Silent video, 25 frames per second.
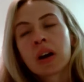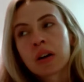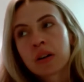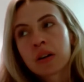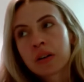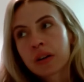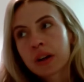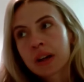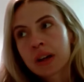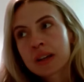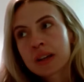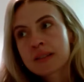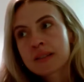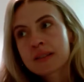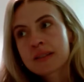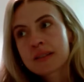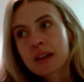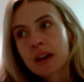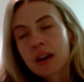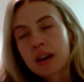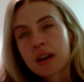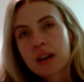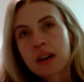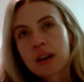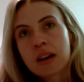no, his
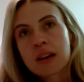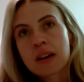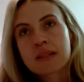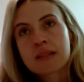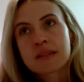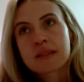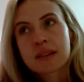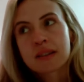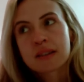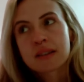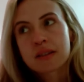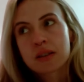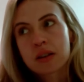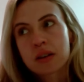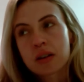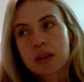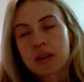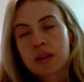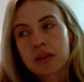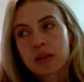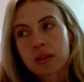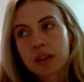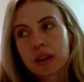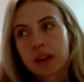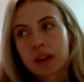uh, his
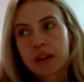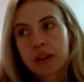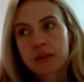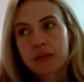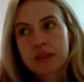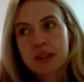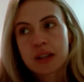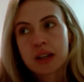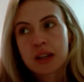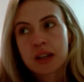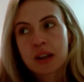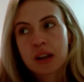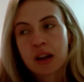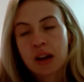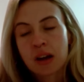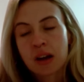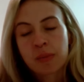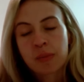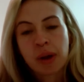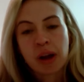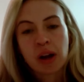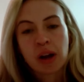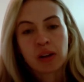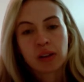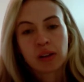sister lives in
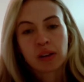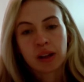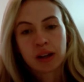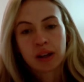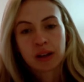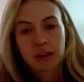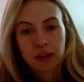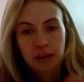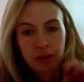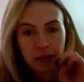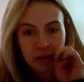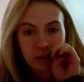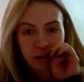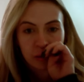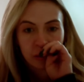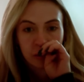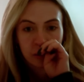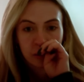uh, Maryland.